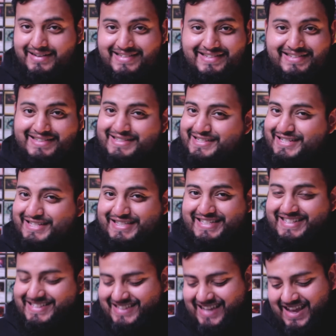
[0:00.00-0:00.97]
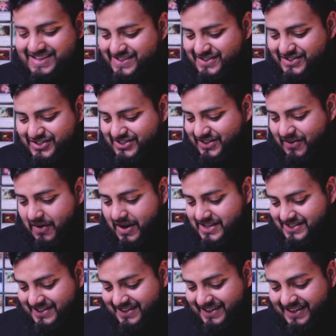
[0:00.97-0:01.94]
These guys are just
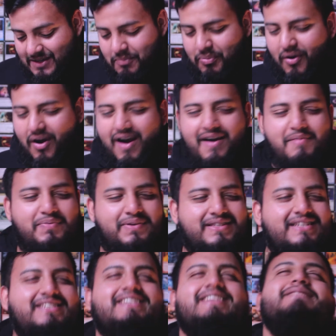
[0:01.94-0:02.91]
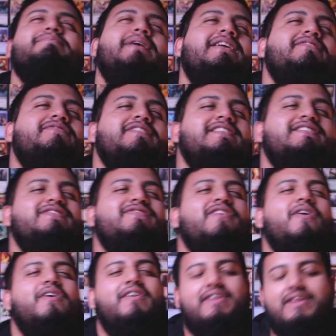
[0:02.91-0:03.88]
crazy. So prayer and petition benefits
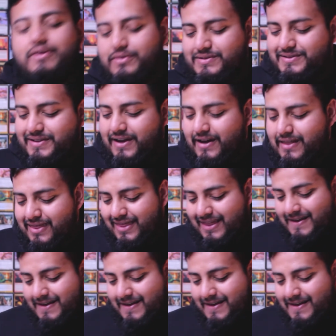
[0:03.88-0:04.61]
for Yogoldoth.